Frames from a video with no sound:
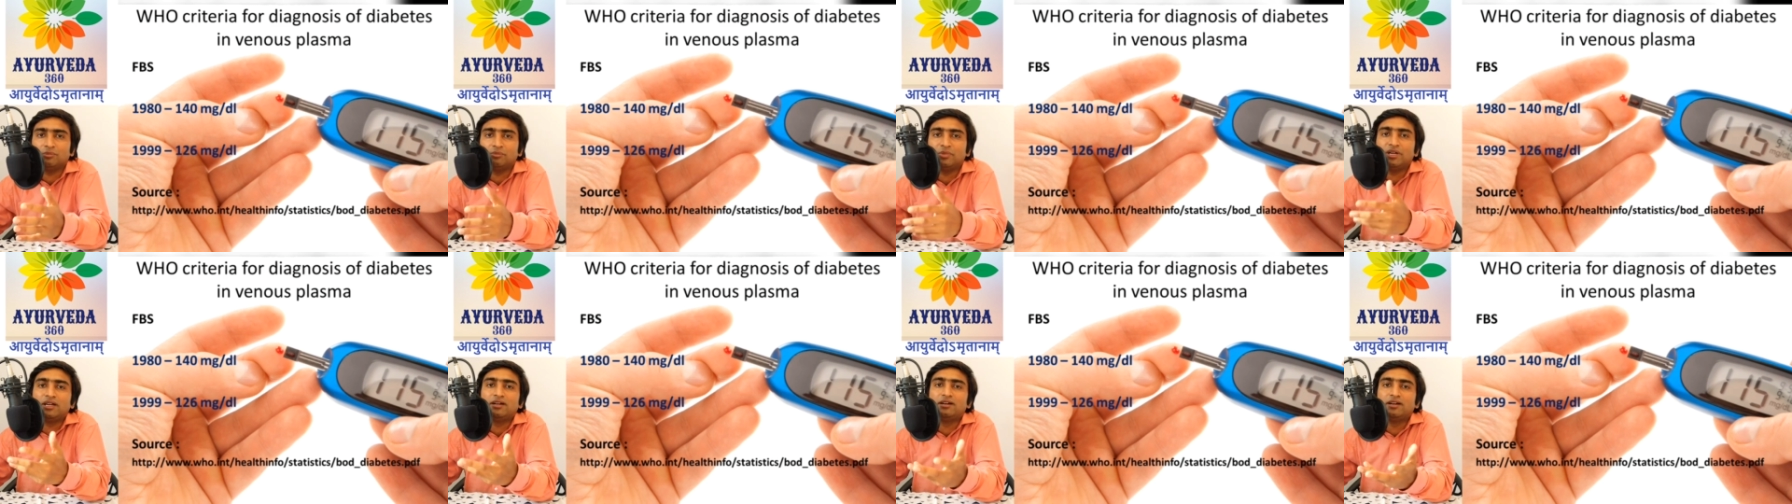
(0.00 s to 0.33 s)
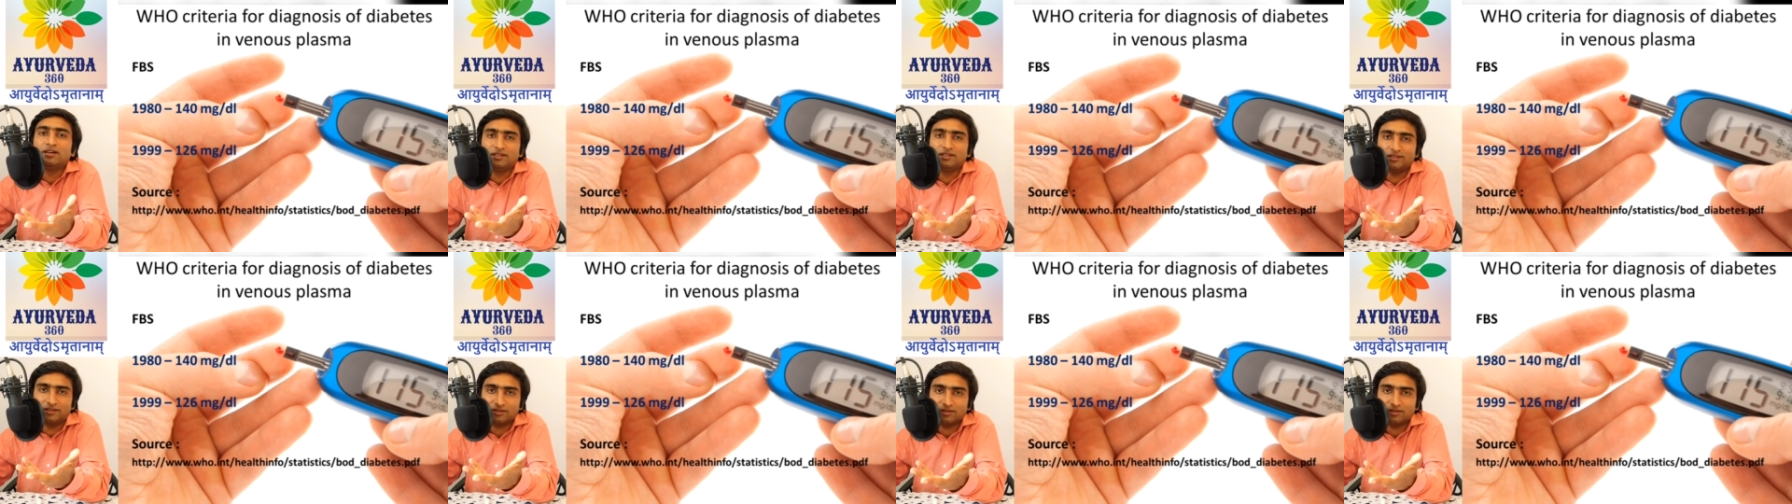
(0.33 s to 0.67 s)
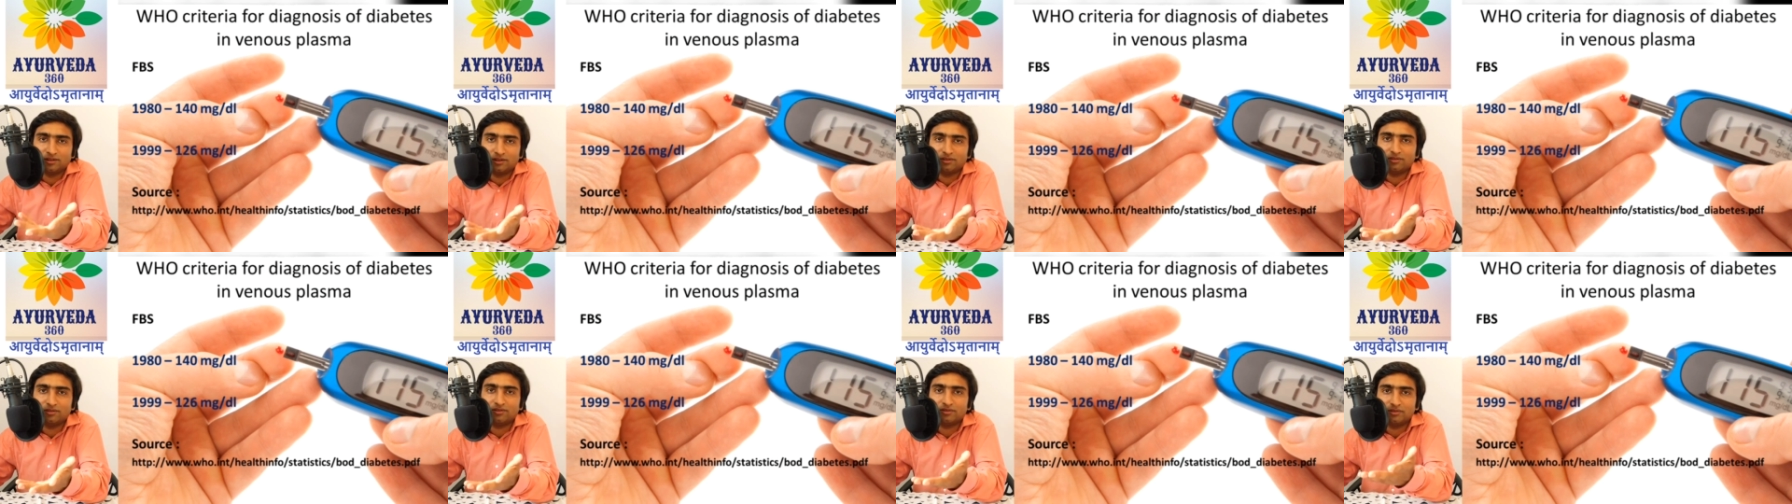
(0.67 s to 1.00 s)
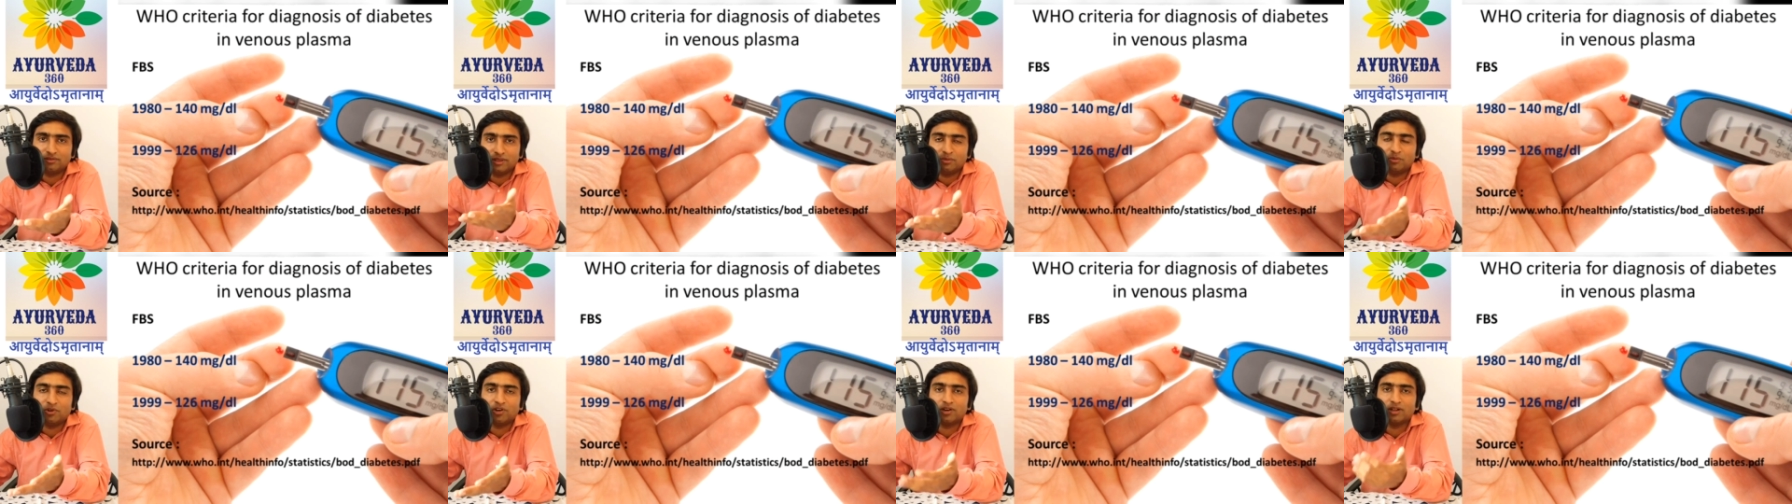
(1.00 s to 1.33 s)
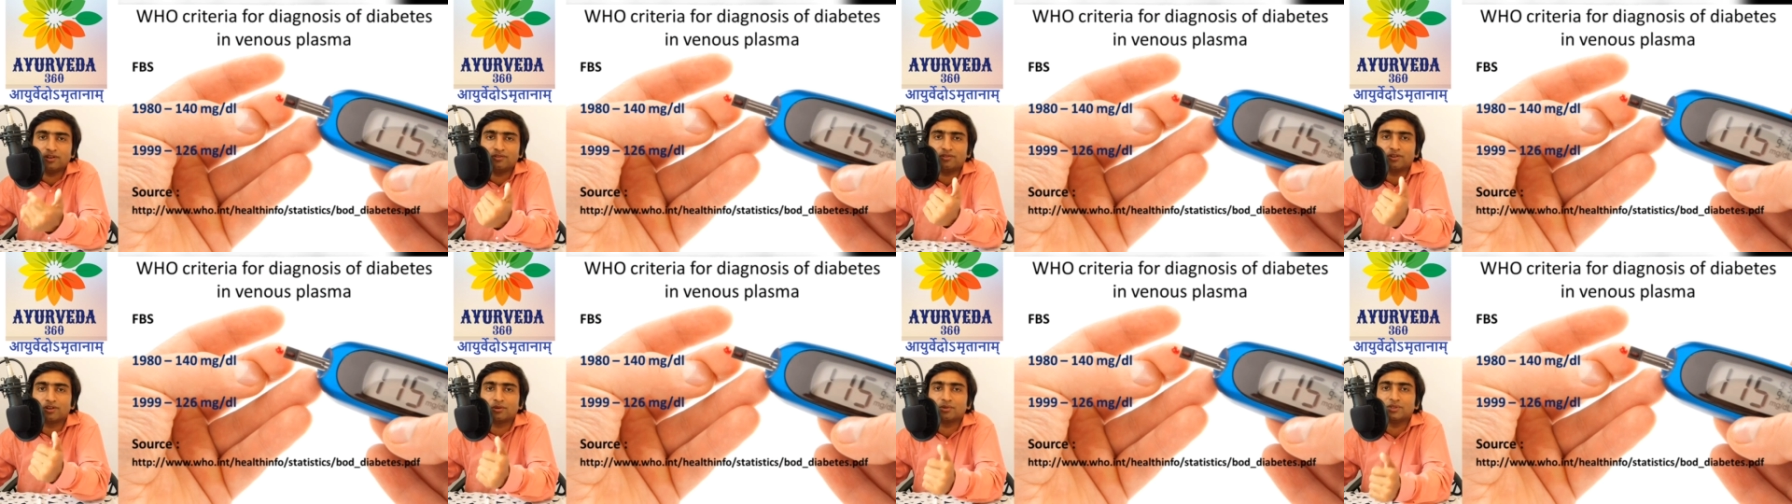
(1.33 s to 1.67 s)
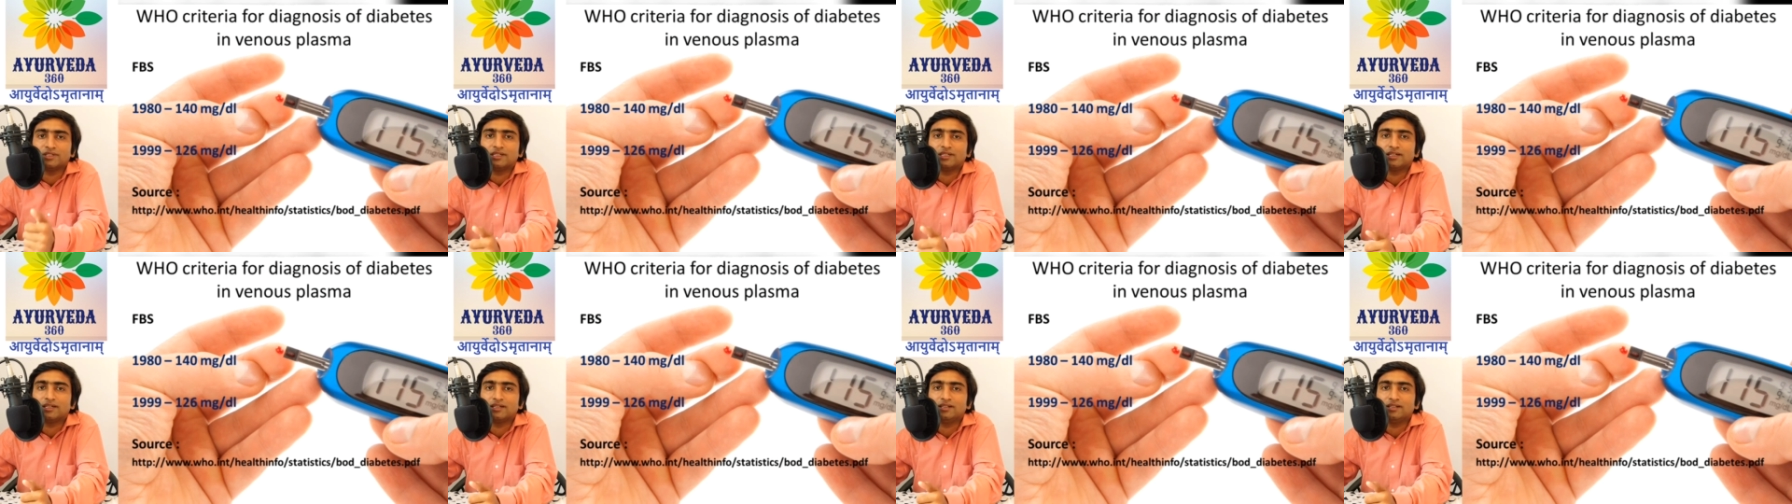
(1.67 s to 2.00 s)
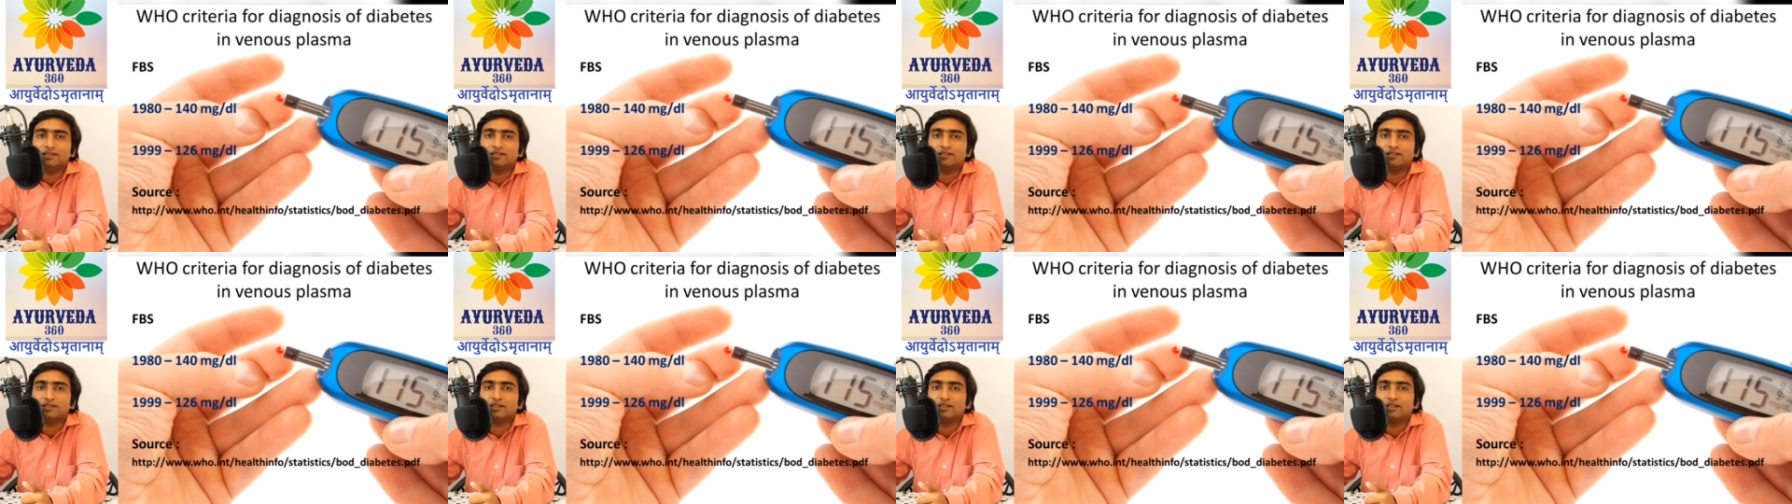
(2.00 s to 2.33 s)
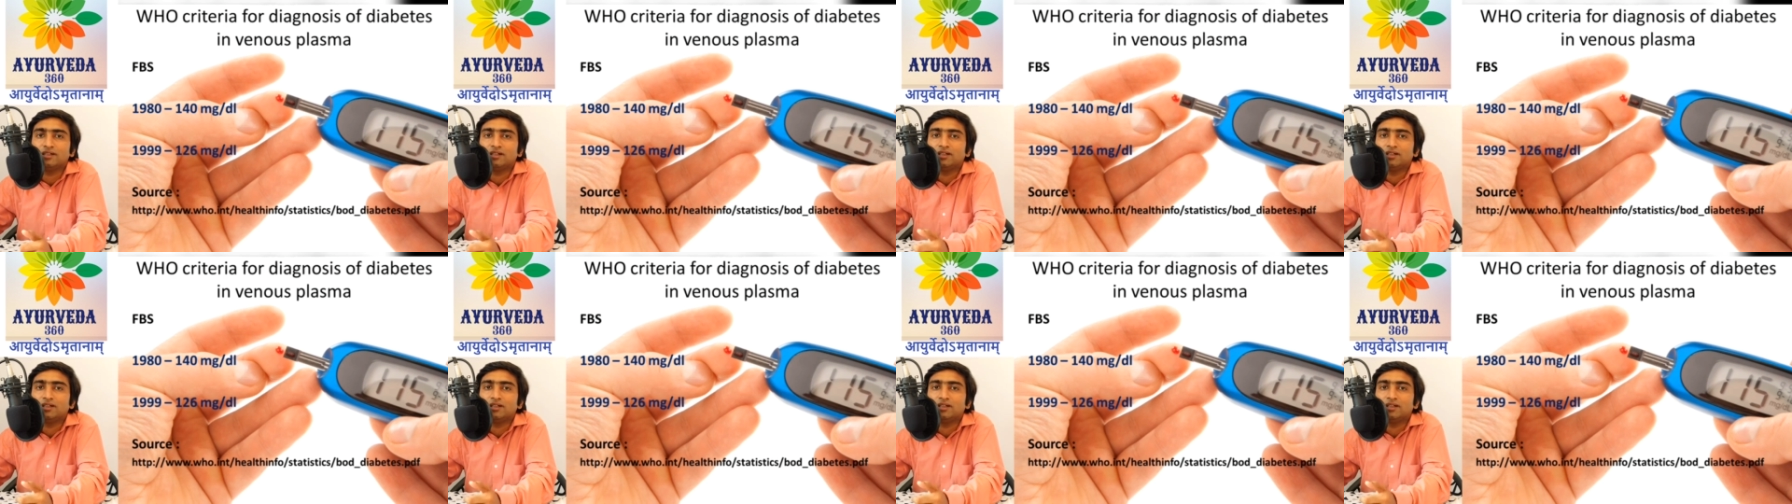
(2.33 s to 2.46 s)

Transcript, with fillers: big guns of the modern pharmaceuticals